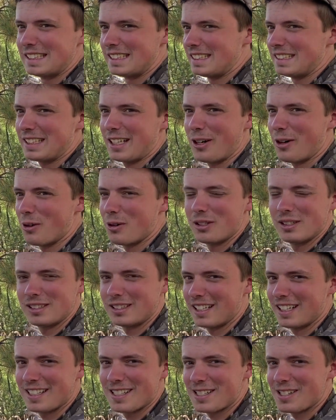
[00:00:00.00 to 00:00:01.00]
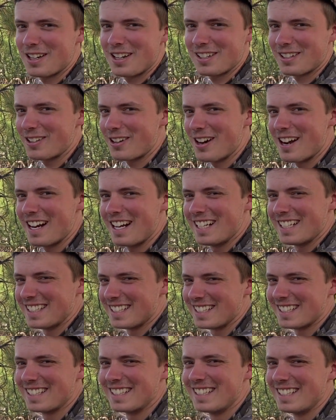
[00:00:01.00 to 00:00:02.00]
No, that's not great.
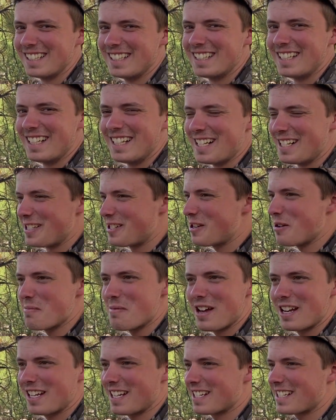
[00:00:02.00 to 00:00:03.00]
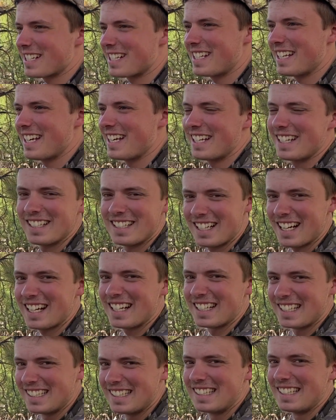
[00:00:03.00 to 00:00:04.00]
Too many as a kid.
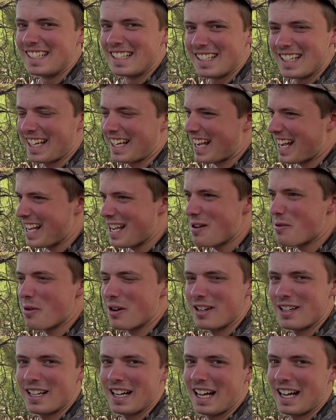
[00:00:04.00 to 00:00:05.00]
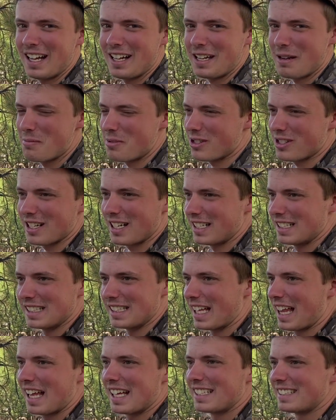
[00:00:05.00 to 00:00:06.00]
Like I eat one now and I'm just like,
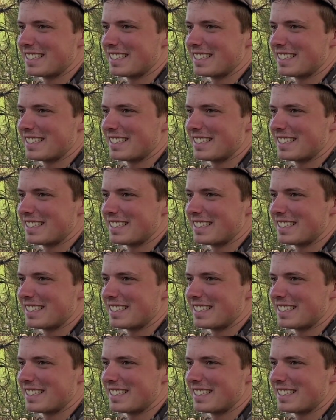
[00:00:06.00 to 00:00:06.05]
ugh.